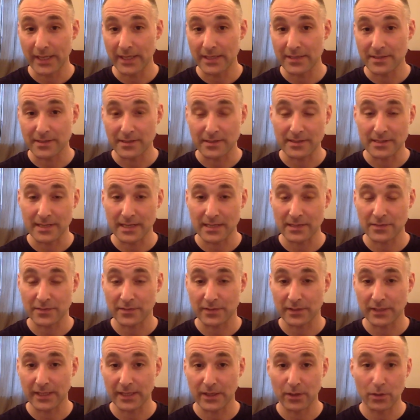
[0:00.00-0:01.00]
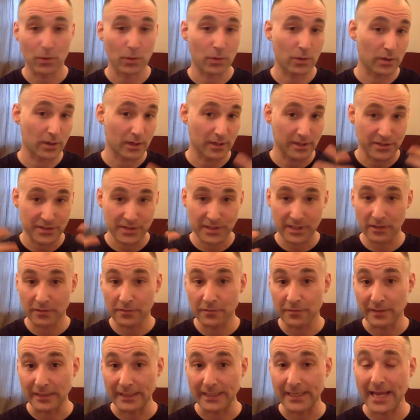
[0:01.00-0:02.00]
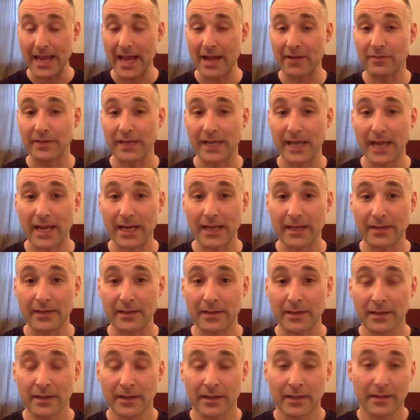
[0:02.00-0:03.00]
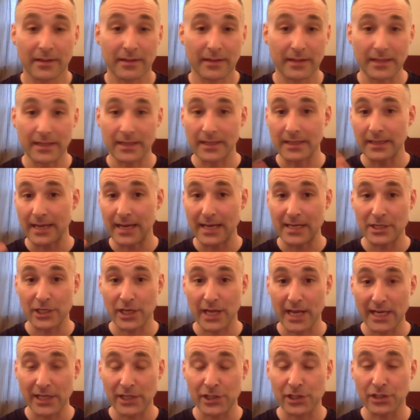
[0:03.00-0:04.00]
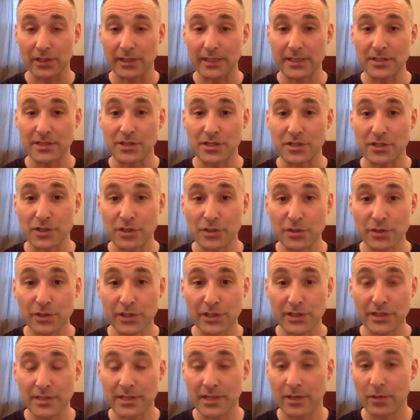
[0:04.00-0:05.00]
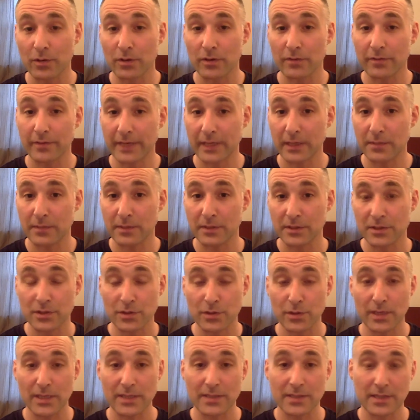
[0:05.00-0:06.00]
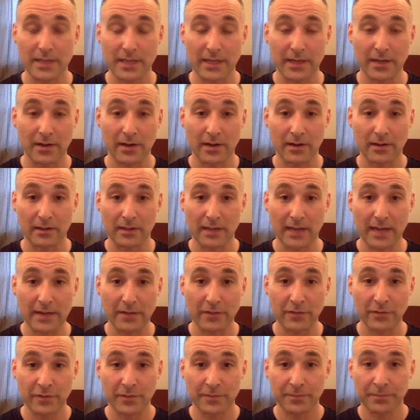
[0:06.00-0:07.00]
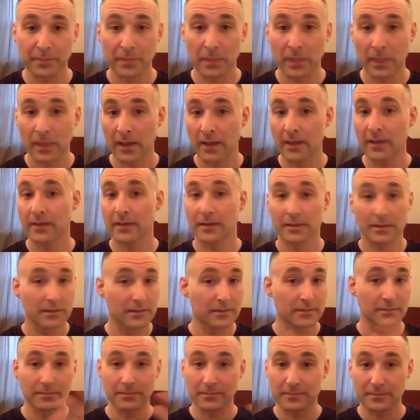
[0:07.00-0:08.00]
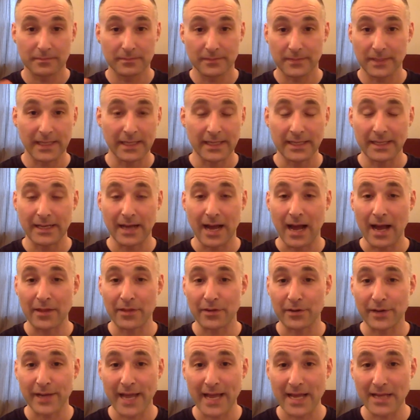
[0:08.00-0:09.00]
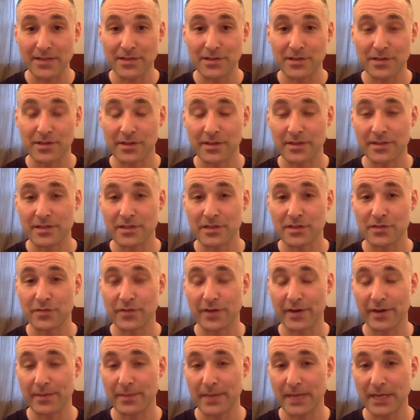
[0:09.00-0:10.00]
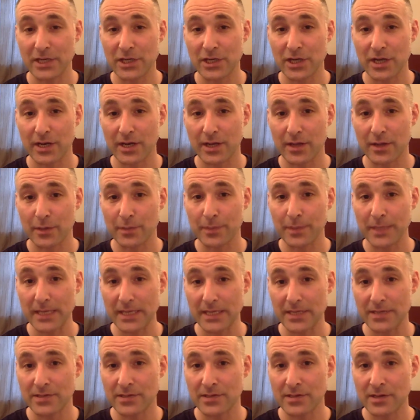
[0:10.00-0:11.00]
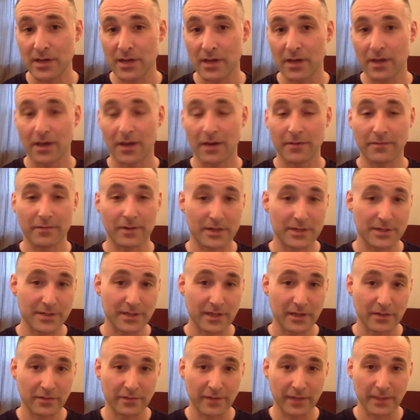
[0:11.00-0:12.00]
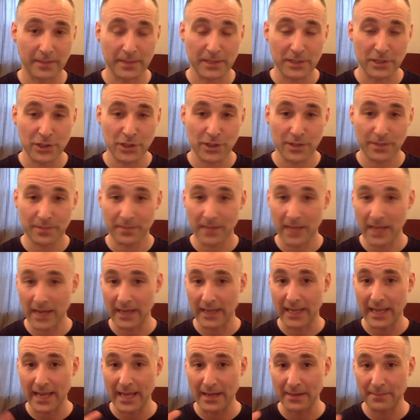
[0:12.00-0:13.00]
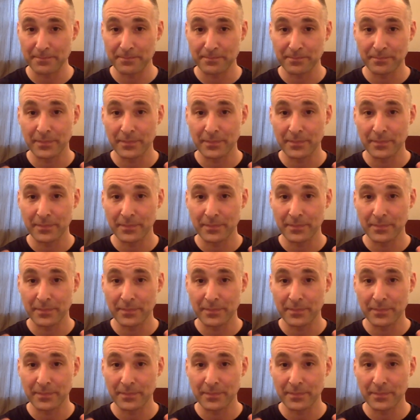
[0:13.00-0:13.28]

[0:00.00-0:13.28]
successfully or skillfully navigated the educational institutions that were available to us in our life, in either case, this is very much another piece of our self-image. And again,